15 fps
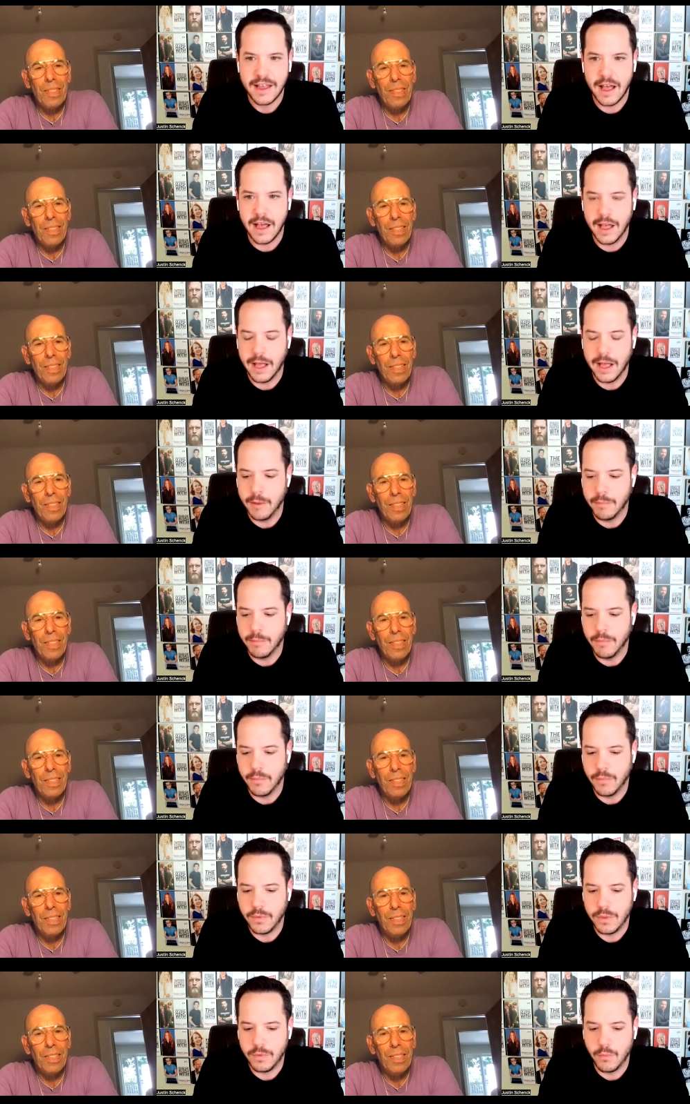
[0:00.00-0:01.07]
Speaker 1: Um,
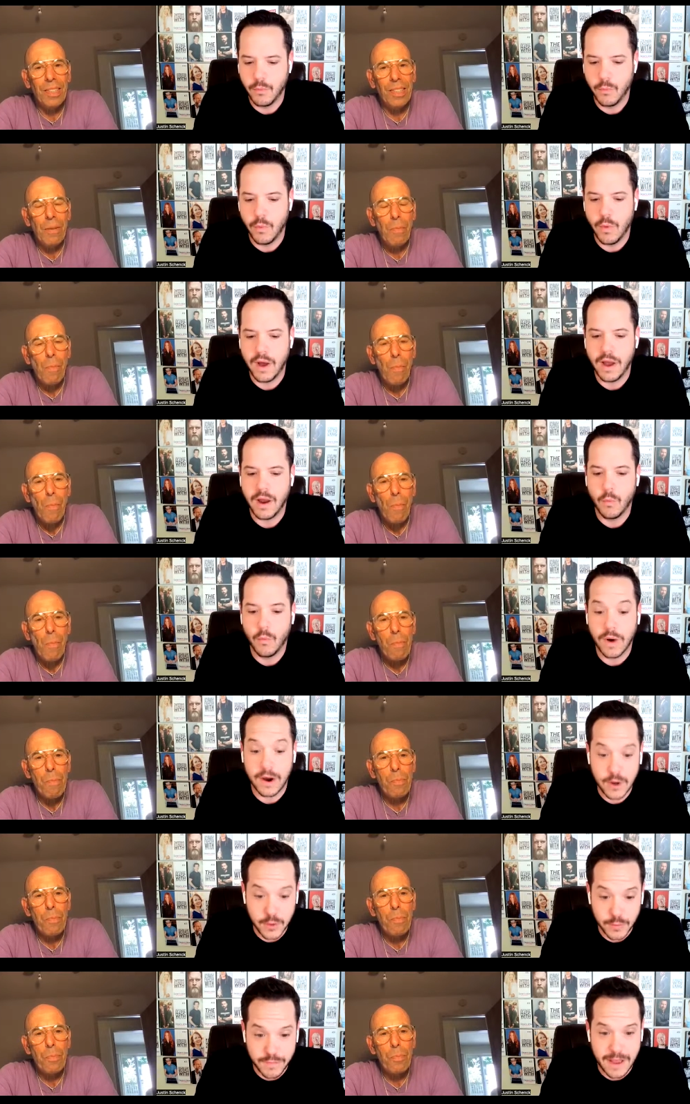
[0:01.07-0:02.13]
what where
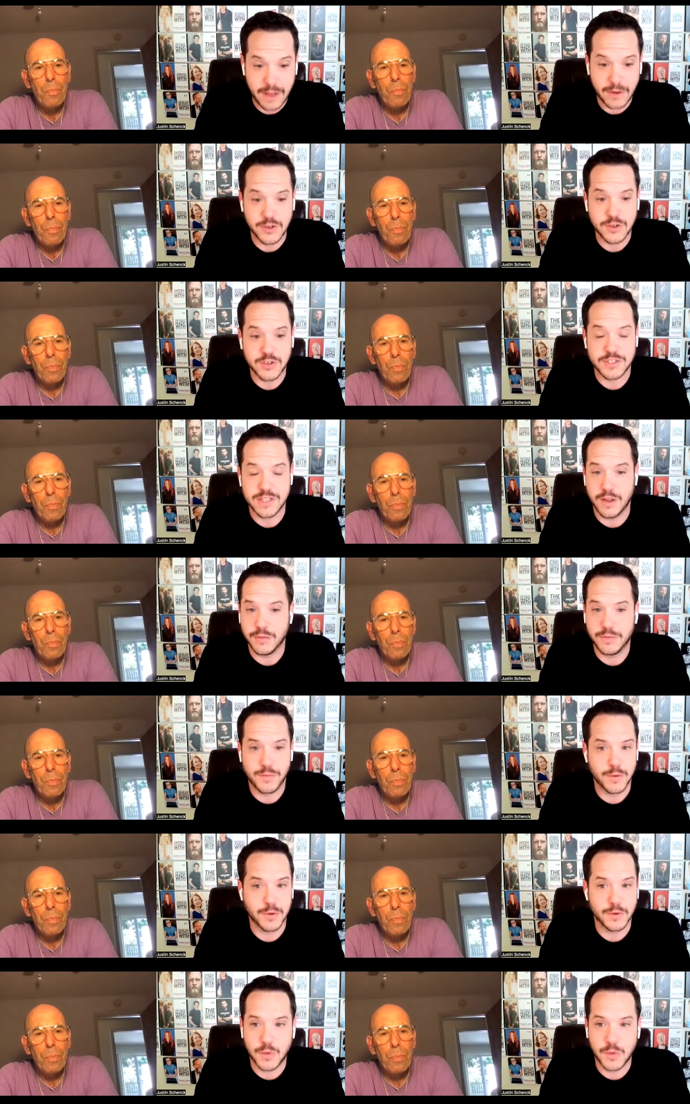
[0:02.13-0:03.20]
you found yourself
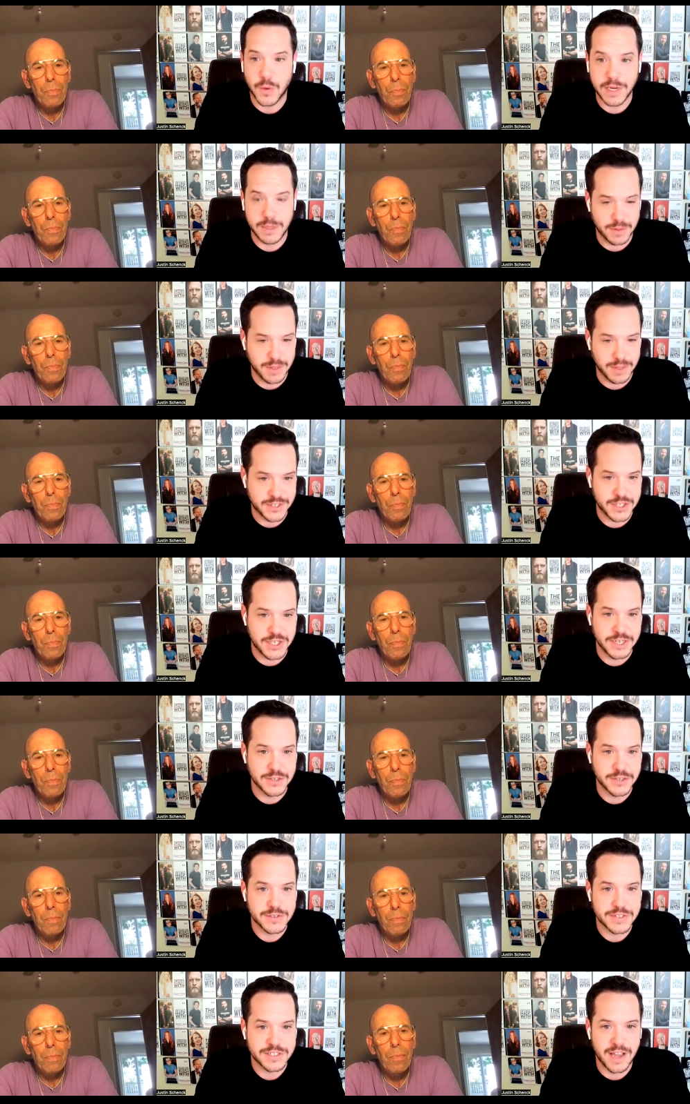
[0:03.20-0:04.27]
for 20 plus
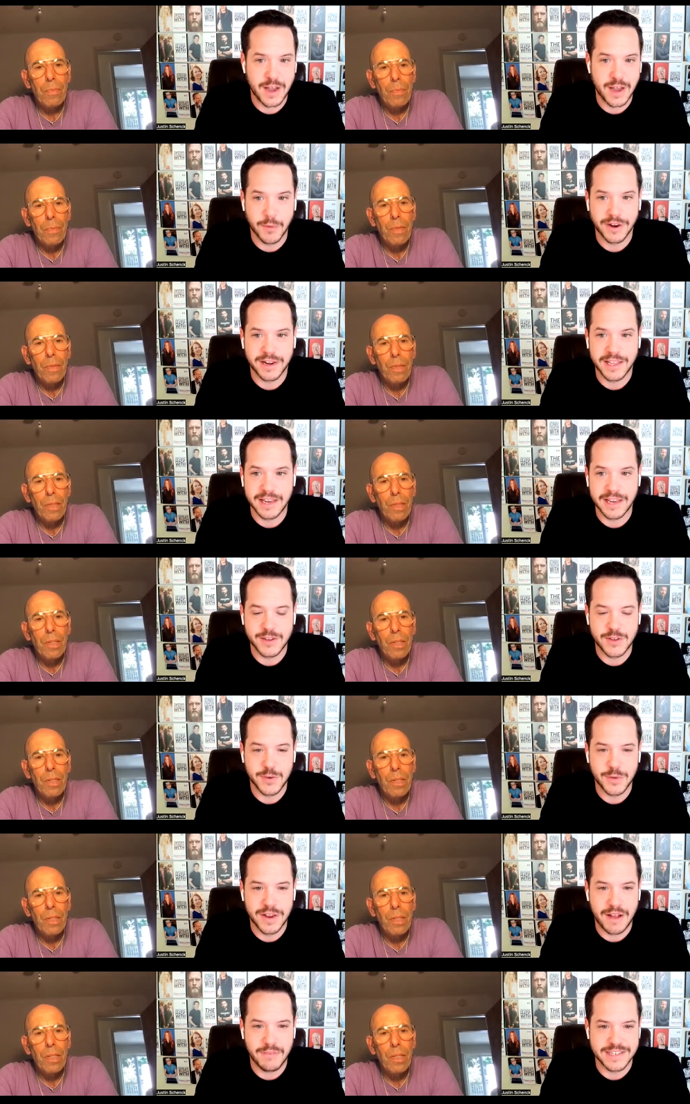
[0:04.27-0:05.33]
years uh, we're going to get
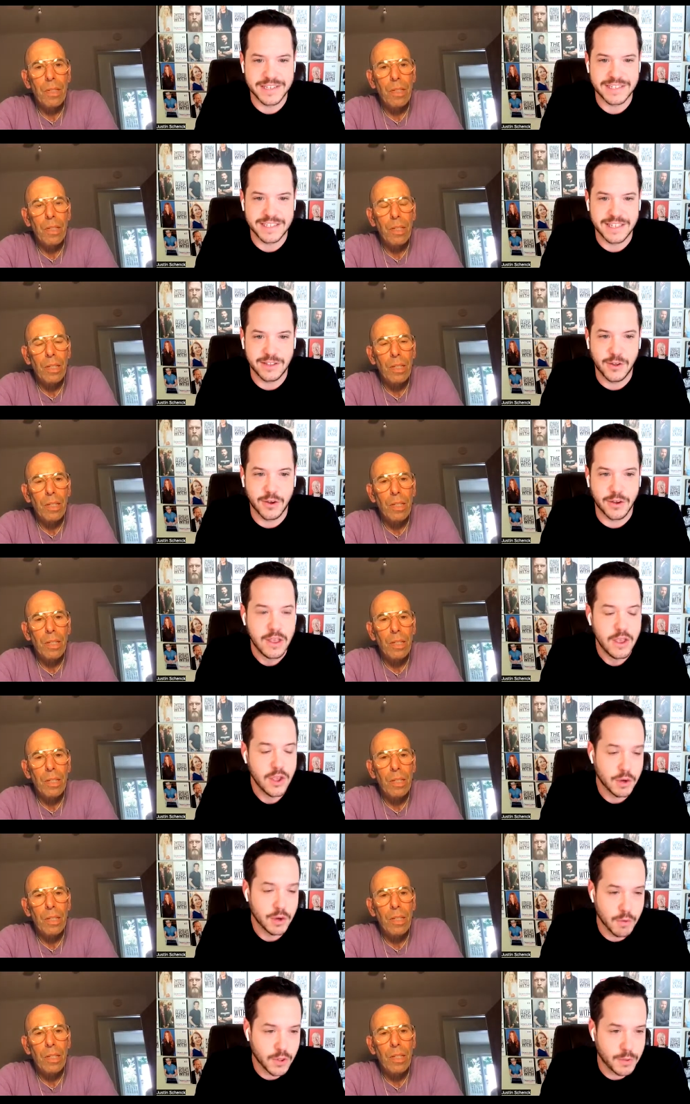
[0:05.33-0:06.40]
into it obviously look
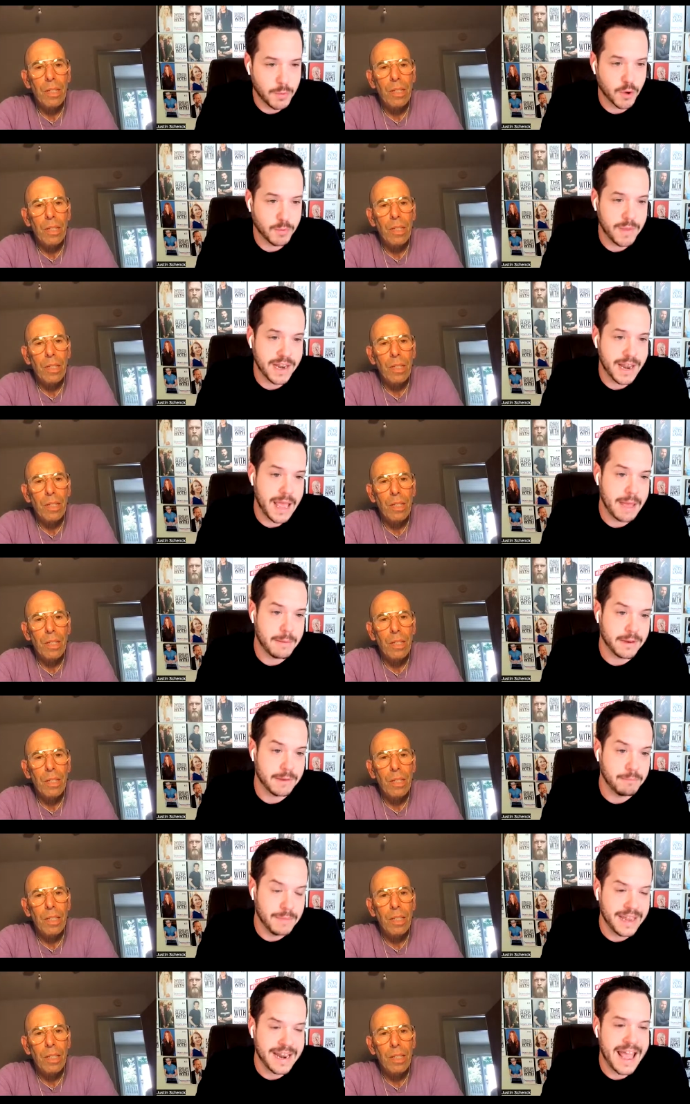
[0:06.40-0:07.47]
you wrote the book manhattan
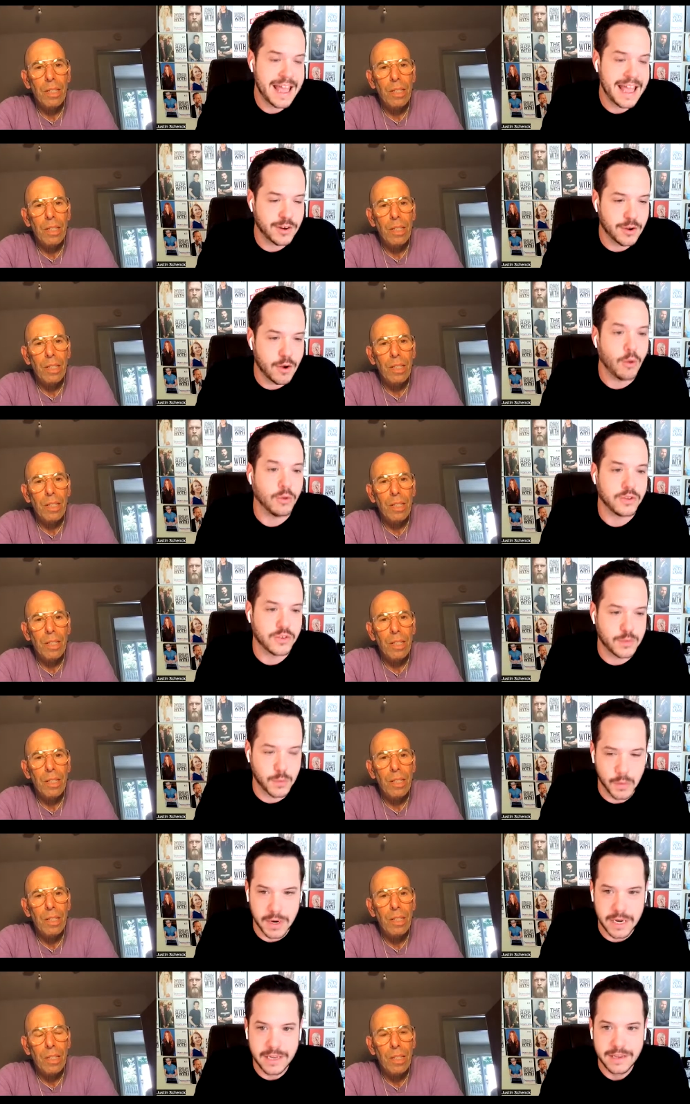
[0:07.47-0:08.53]
manhattan cult
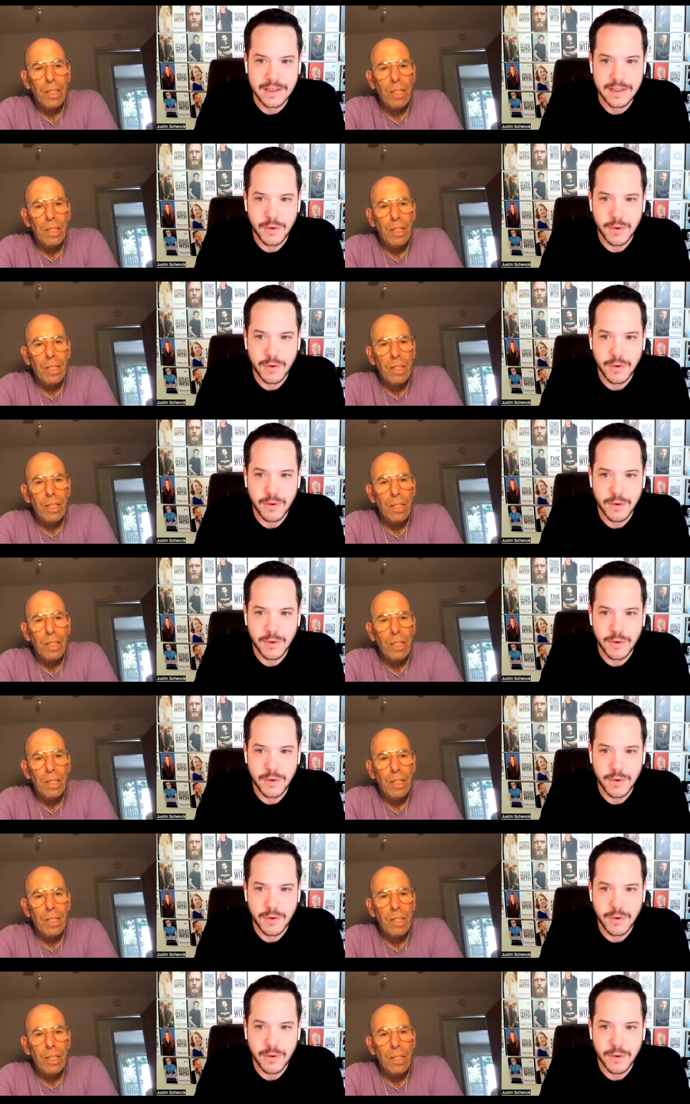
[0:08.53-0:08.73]
story